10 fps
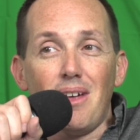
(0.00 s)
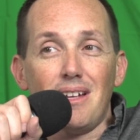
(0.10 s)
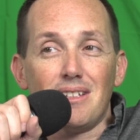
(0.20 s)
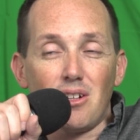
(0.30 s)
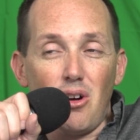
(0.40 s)

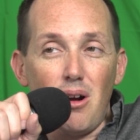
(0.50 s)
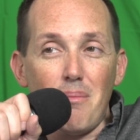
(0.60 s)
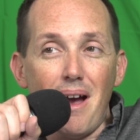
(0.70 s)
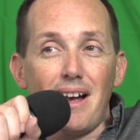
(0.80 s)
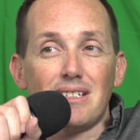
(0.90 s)
then to
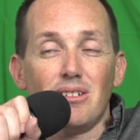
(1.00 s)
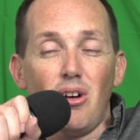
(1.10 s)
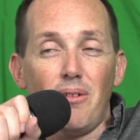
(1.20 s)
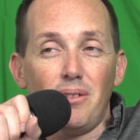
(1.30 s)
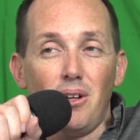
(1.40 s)
CarMax
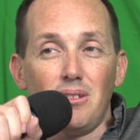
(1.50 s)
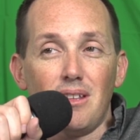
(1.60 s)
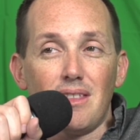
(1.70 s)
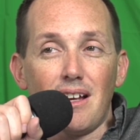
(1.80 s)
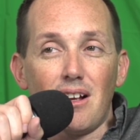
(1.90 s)
and
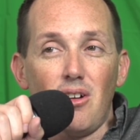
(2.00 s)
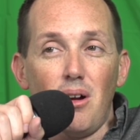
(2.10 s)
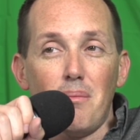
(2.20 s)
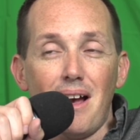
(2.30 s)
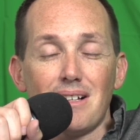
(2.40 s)
offload the thing at
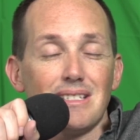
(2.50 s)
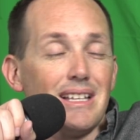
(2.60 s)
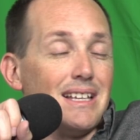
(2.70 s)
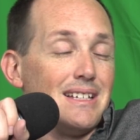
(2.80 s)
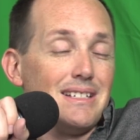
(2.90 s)
CarMax.